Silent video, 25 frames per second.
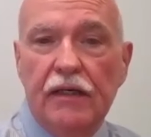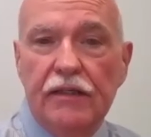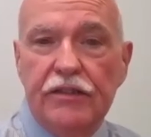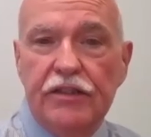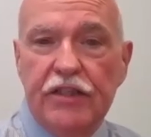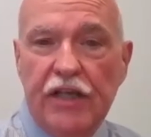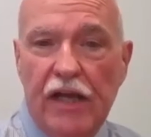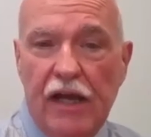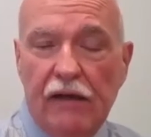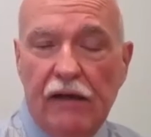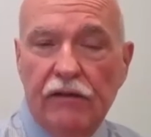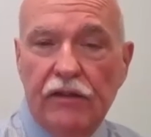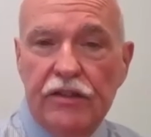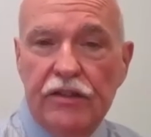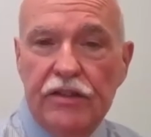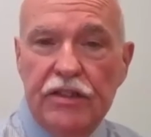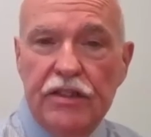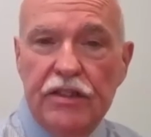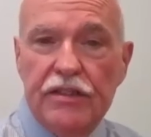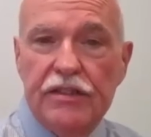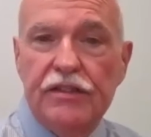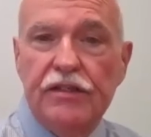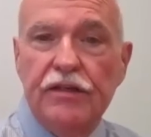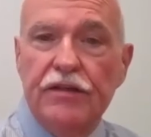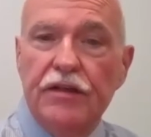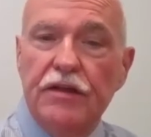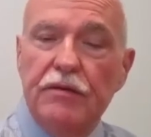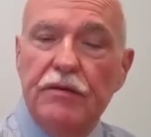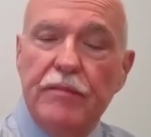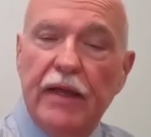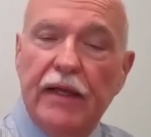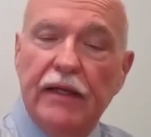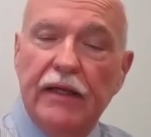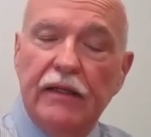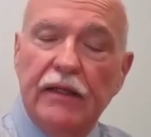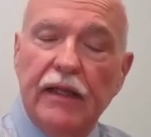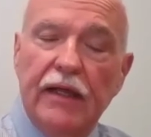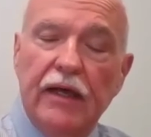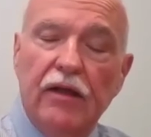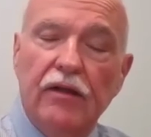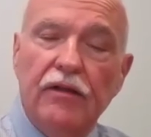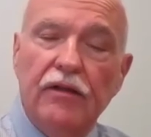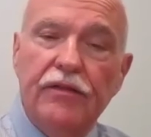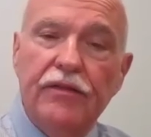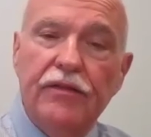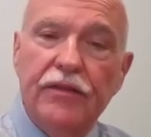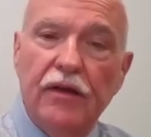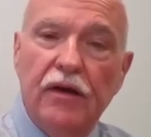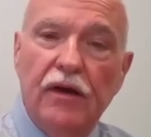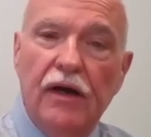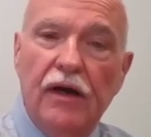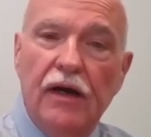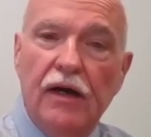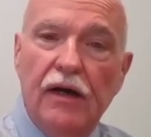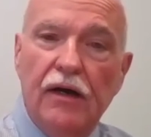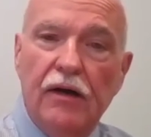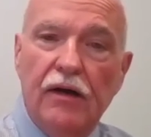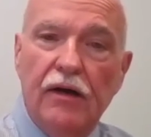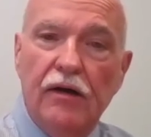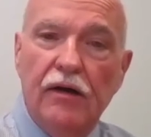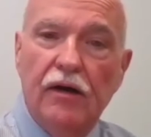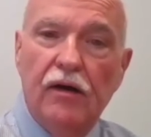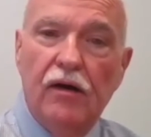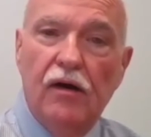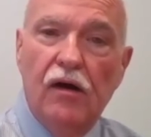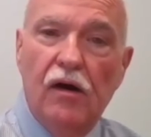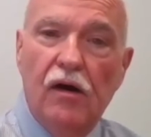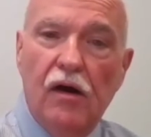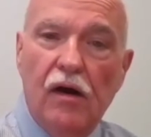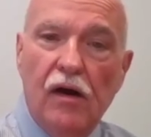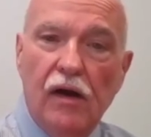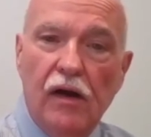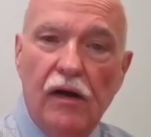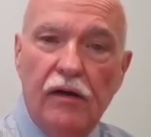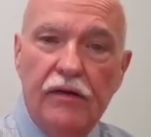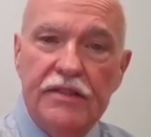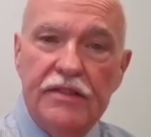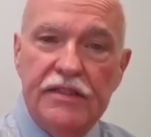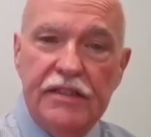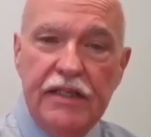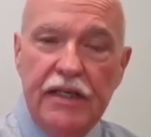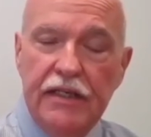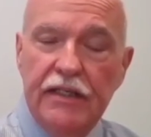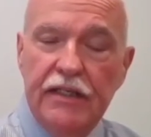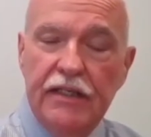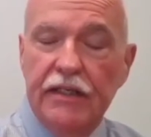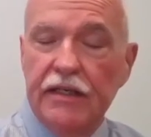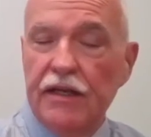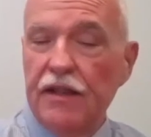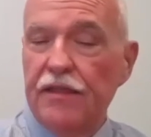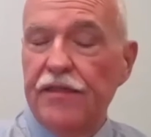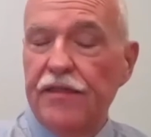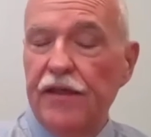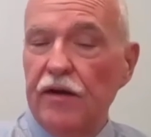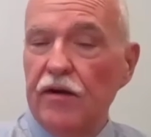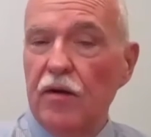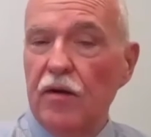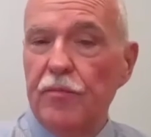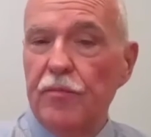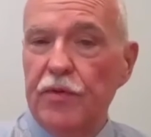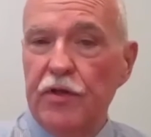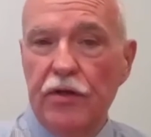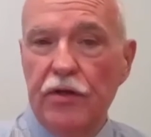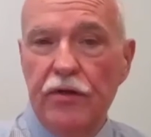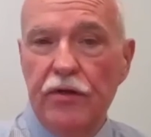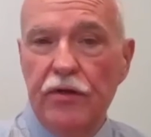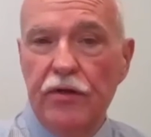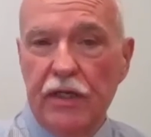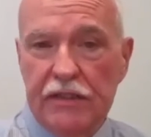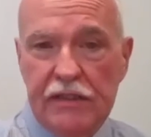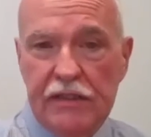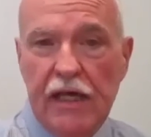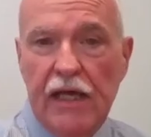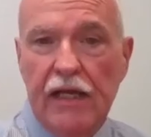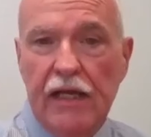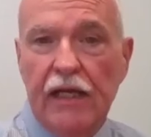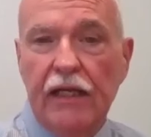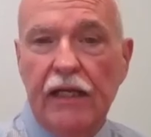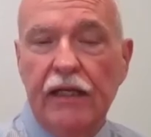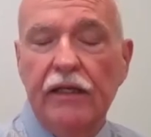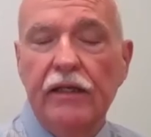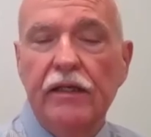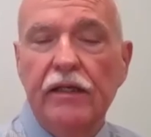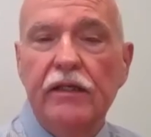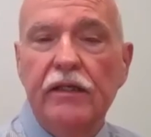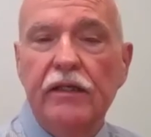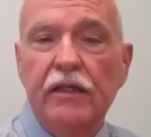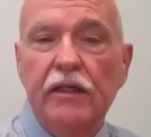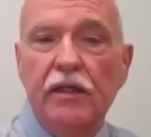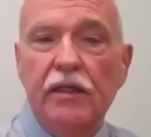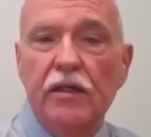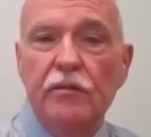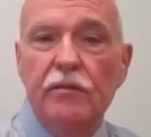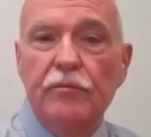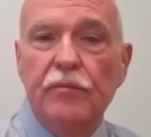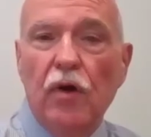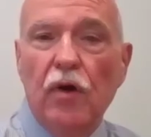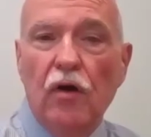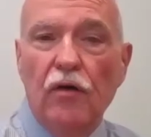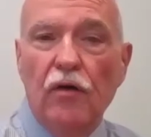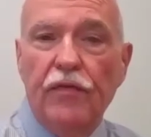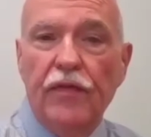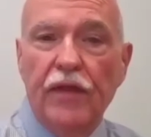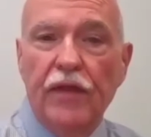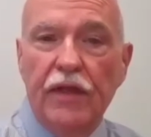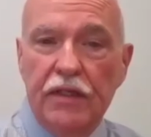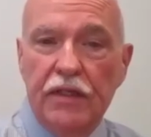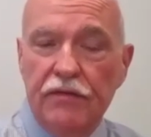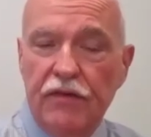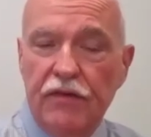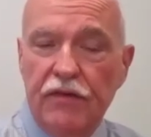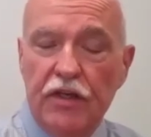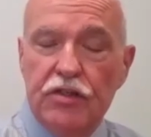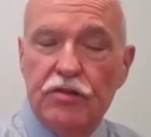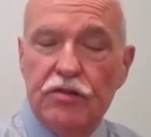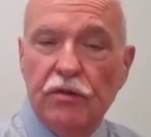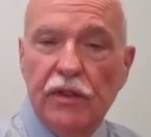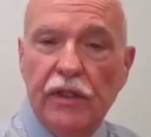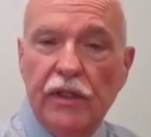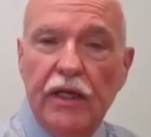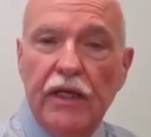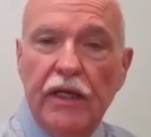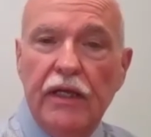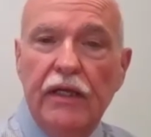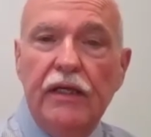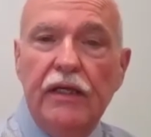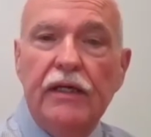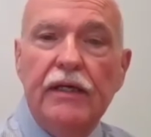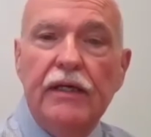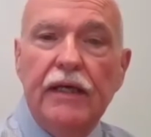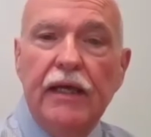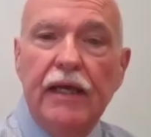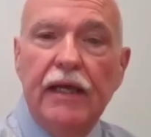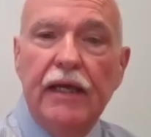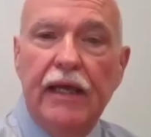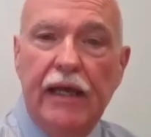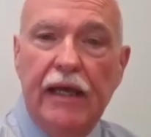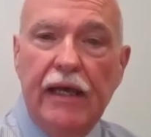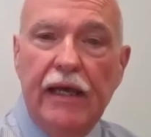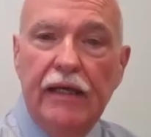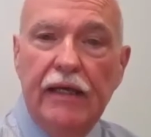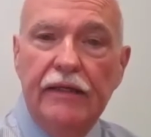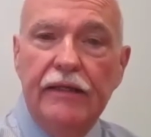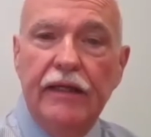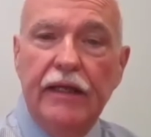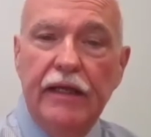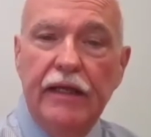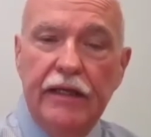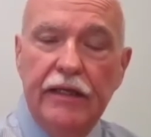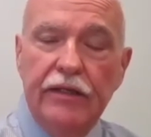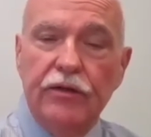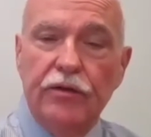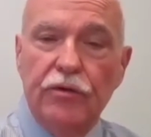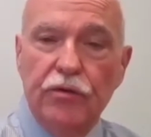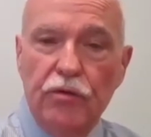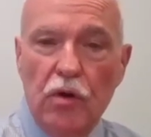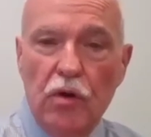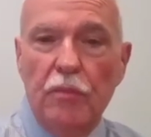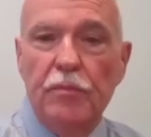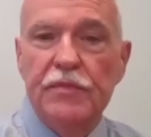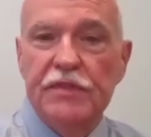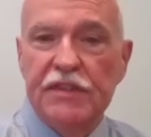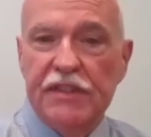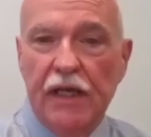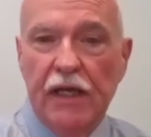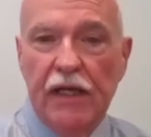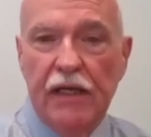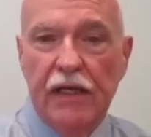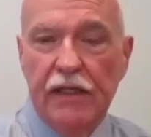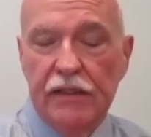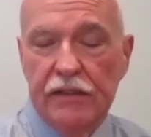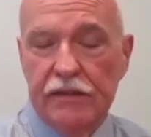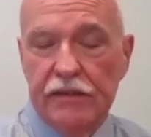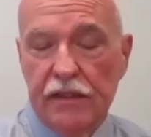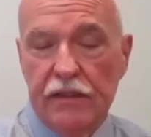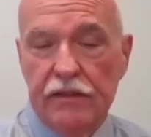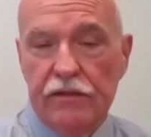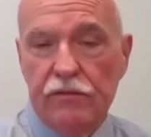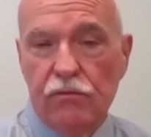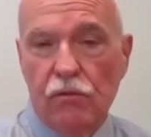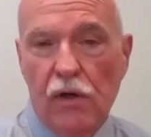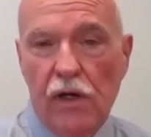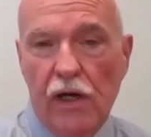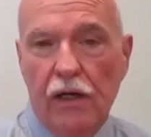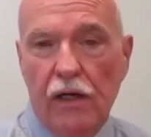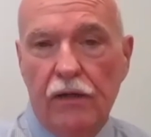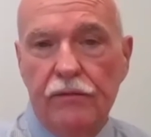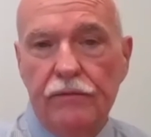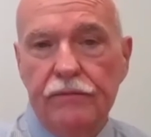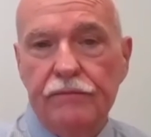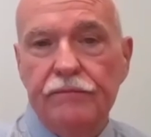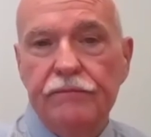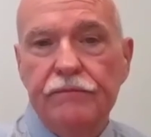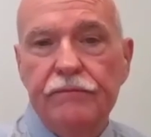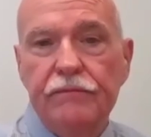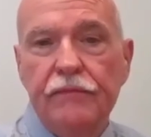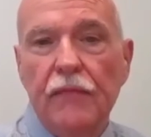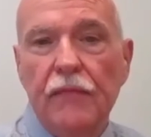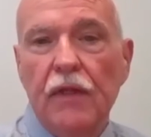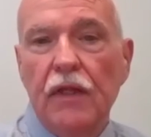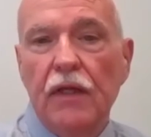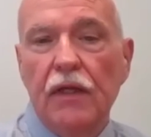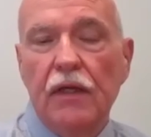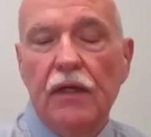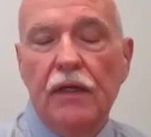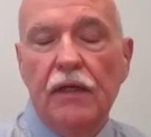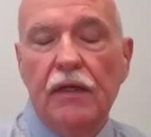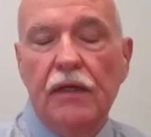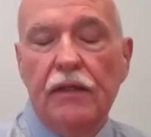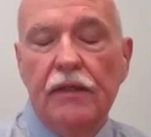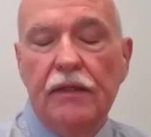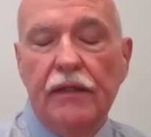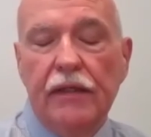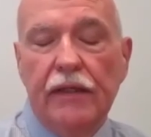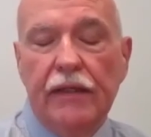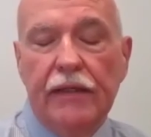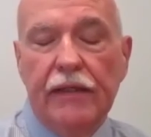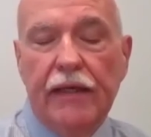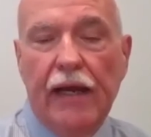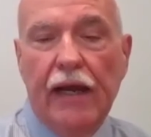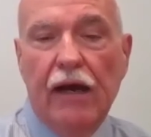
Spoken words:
challenges to their mental health are seen in a therapeutic setting, both individually and in group settings as well. In